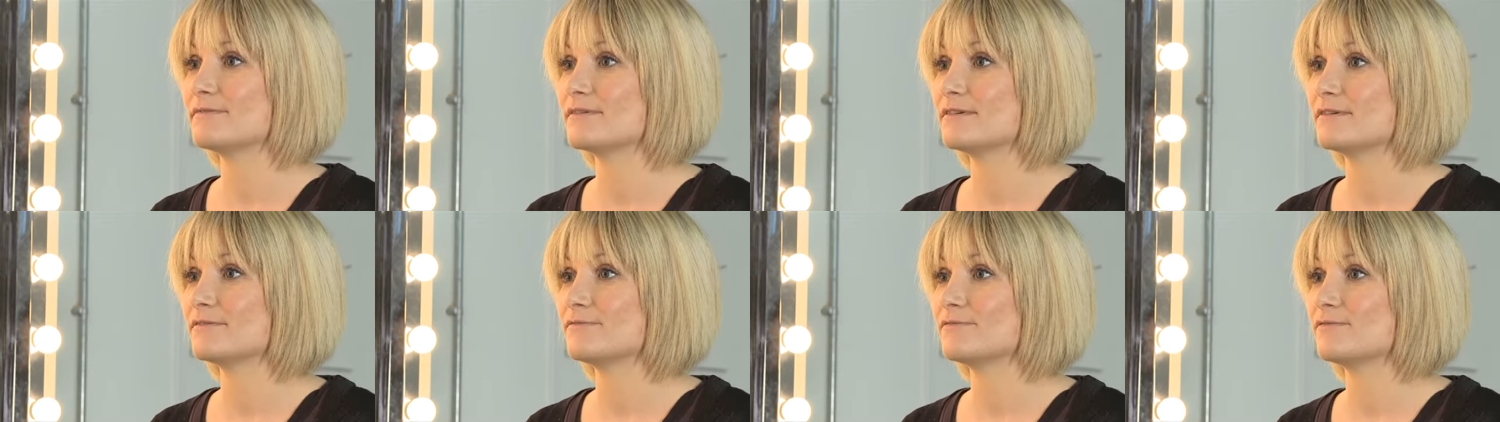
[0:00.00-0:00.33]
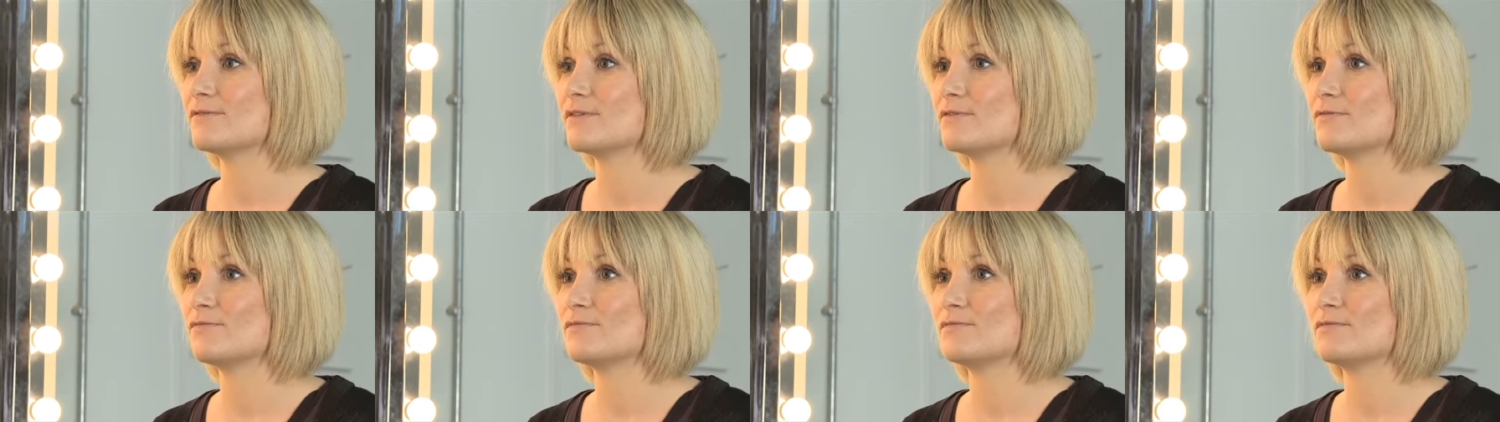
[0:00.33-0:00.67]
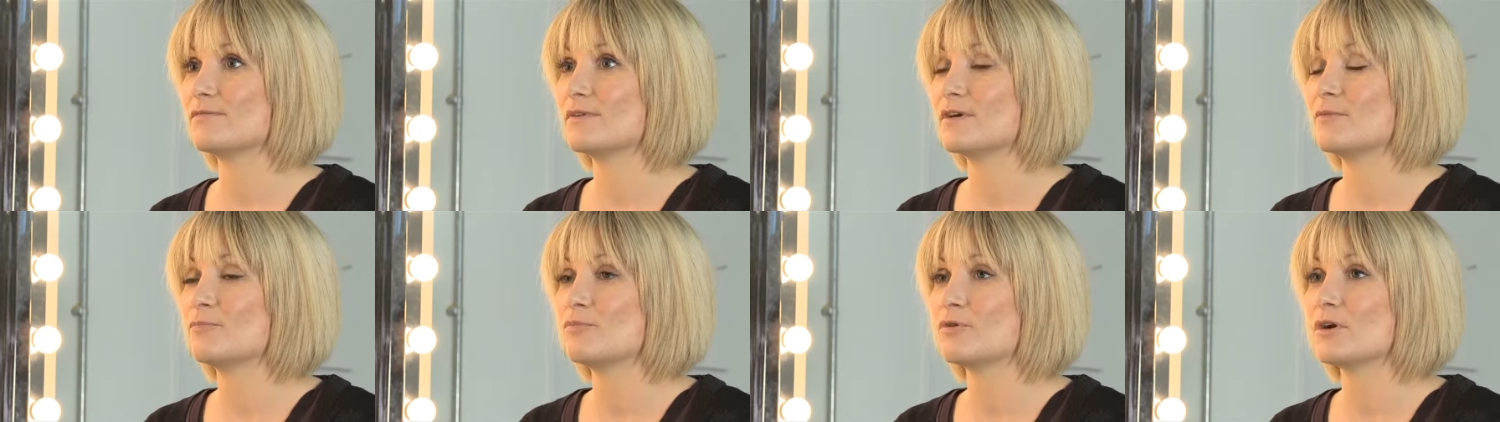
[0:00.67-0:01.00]
have, have
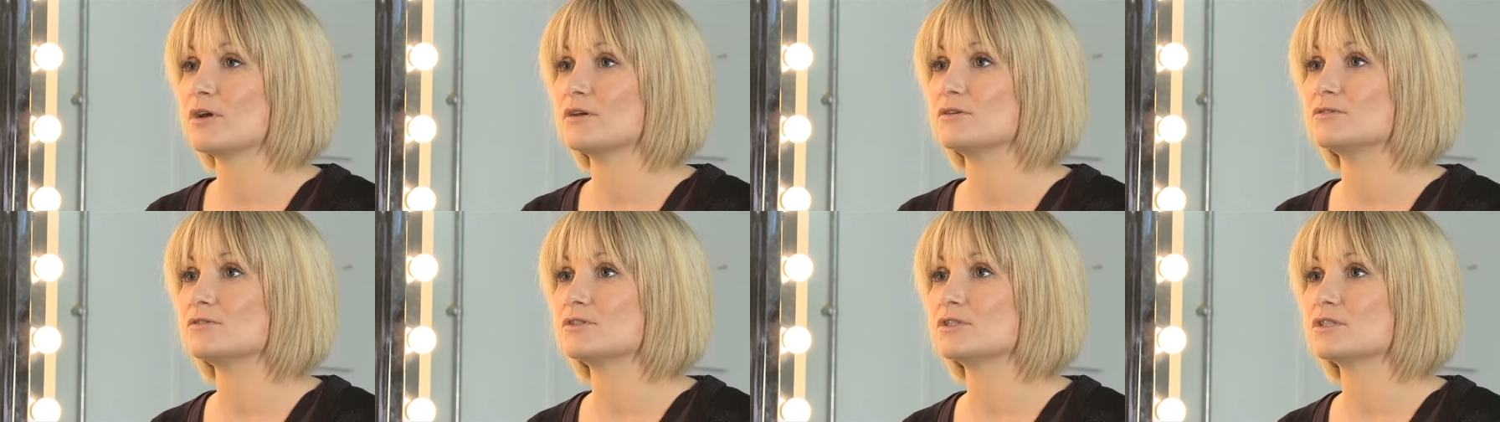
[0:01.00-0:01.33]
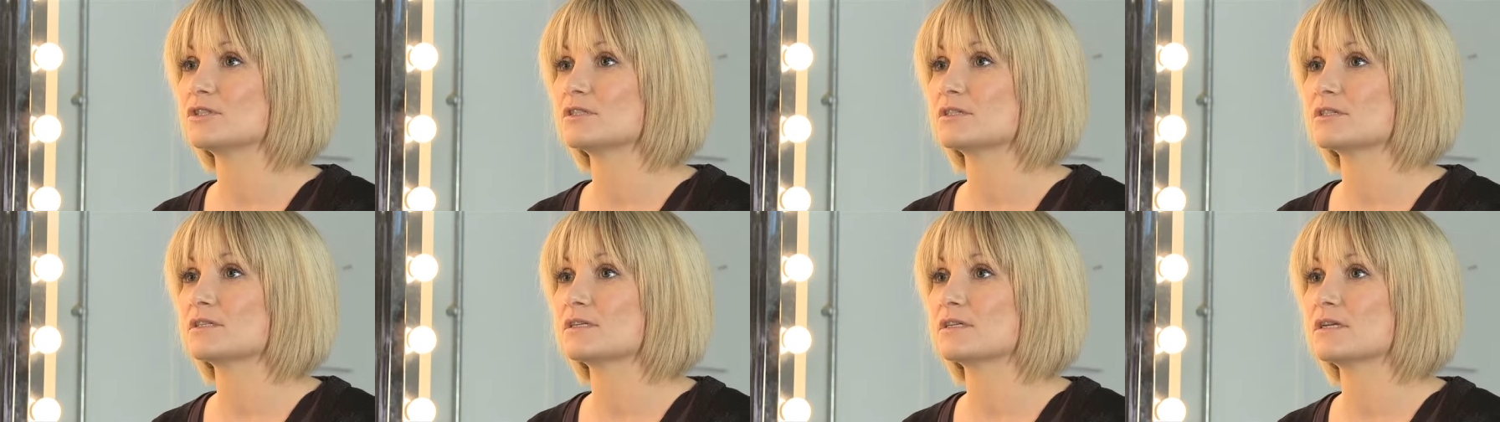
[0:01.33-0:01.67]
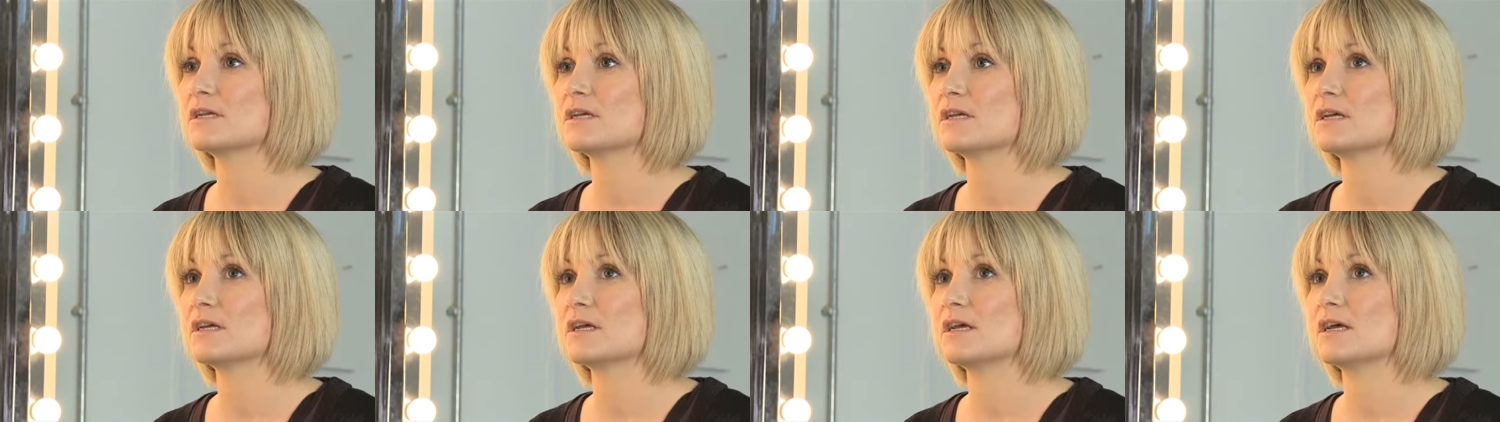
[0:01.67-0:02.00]
approached
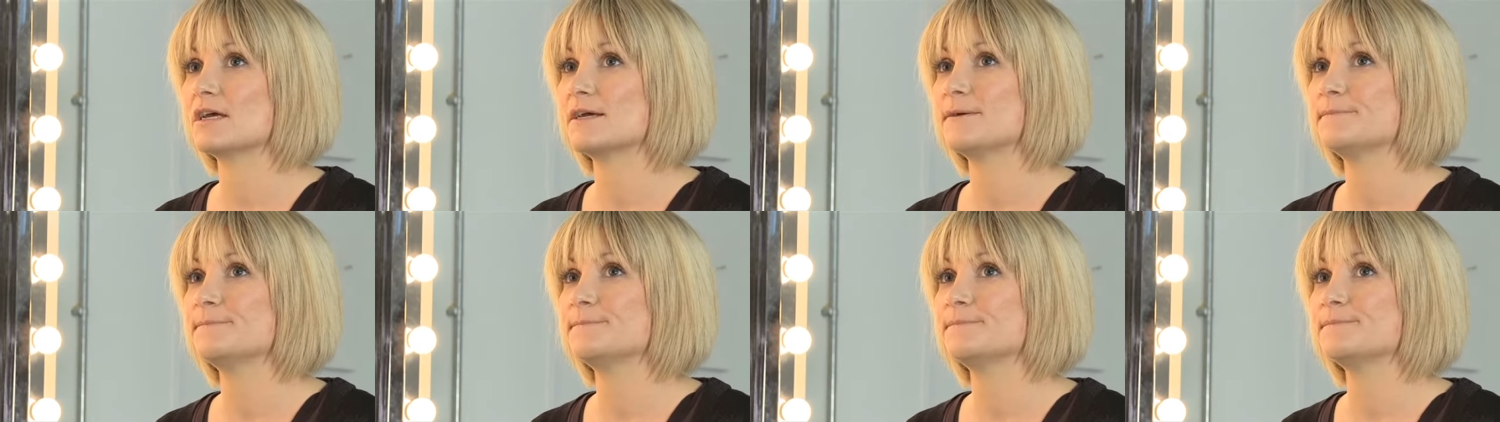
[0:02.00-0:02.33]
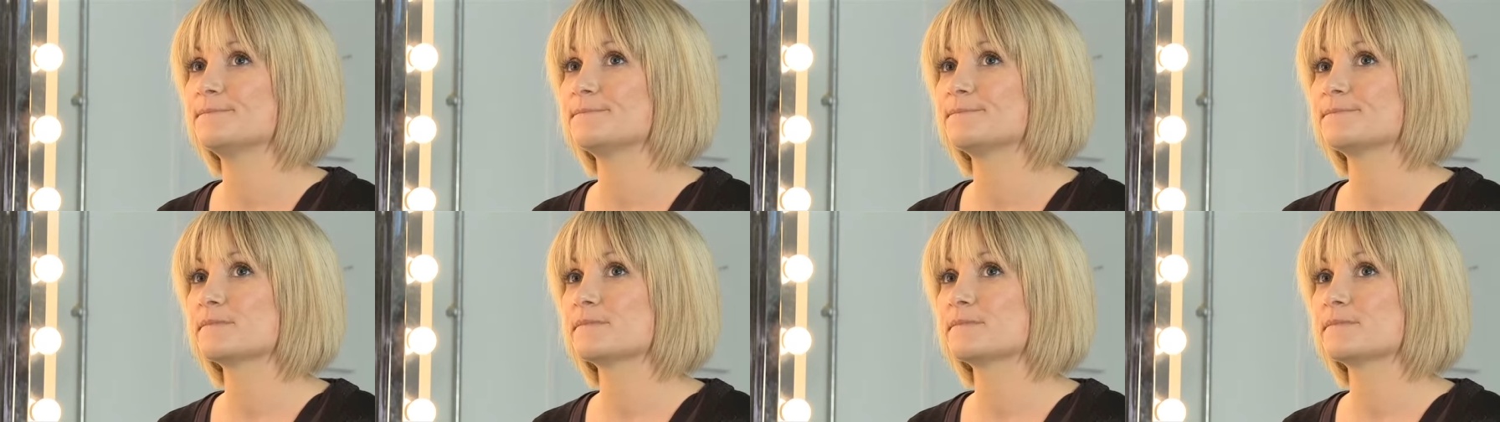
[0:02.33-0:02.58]
um,